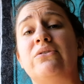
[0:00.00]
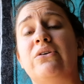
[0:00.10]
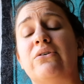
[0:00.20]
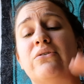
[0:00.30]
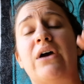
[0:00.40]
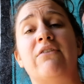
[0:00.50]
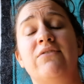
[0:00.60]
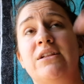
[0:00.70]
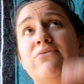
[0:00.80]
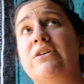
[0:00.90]
go
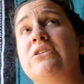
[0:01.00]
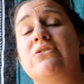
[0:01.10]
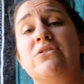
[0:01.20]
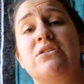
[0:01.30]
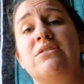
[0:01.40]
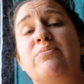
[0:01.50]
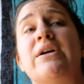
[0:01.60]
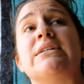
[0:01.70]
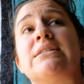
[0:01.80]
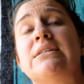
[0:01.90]
heavily research the
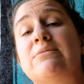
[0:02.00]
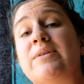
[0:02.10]
prices,